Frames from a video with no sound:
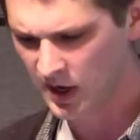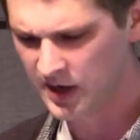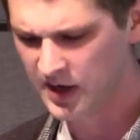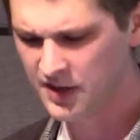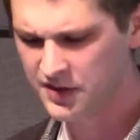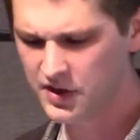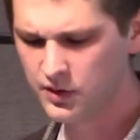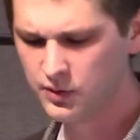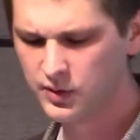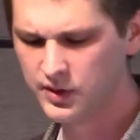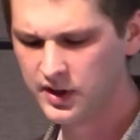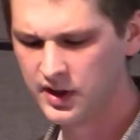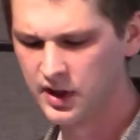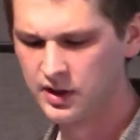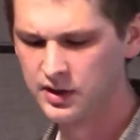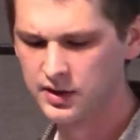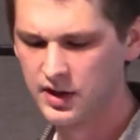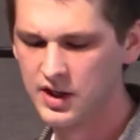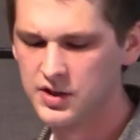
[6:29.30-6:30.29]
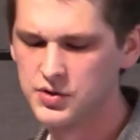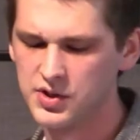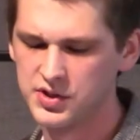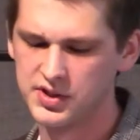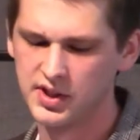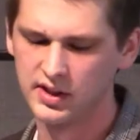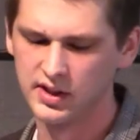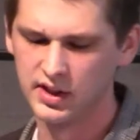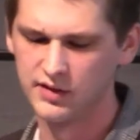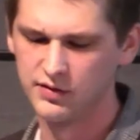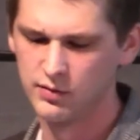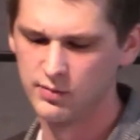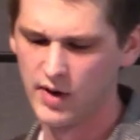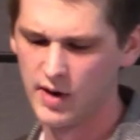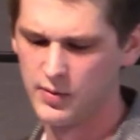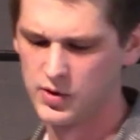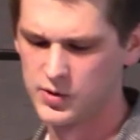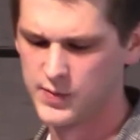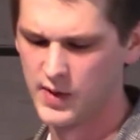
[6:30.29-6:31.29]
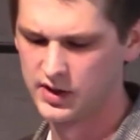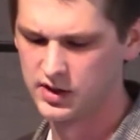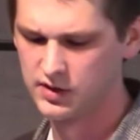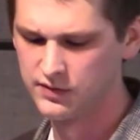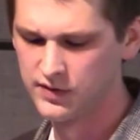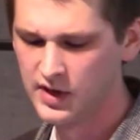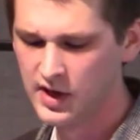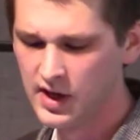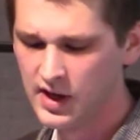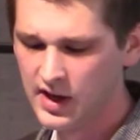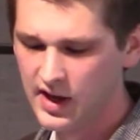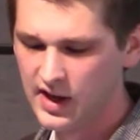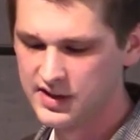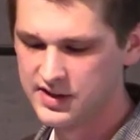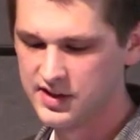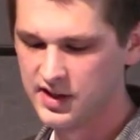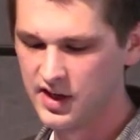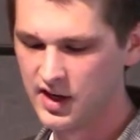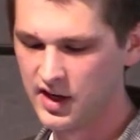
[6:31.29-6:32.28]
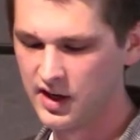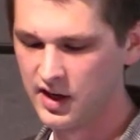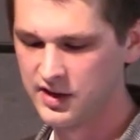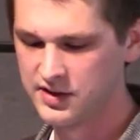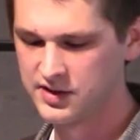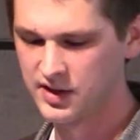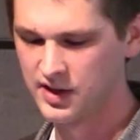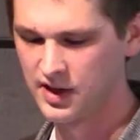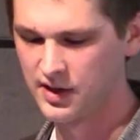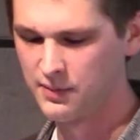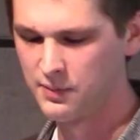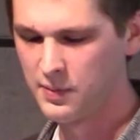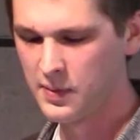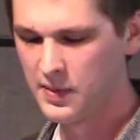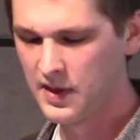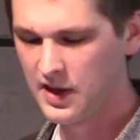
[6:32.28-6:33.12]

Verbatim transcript: And I think really interestingly, from my perspective, it's a, it's a